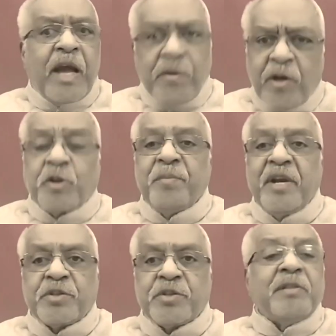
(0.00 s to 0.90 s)
I want to
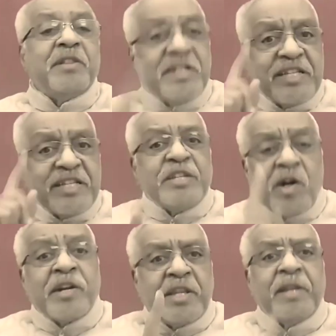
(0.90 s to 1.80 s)
make sure this is
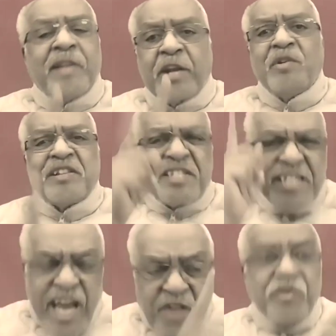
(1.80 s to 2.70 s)
one thing that will
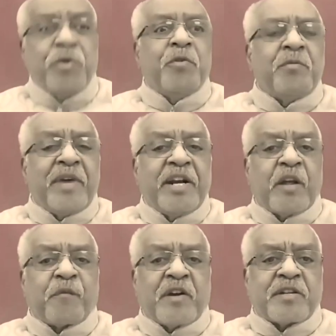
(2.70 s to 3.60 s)
save you, my
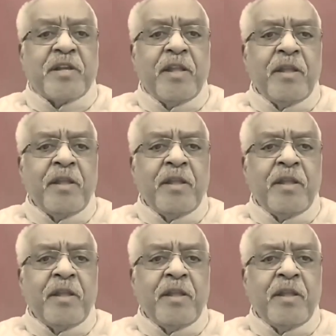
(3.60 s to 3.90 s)
dear friend.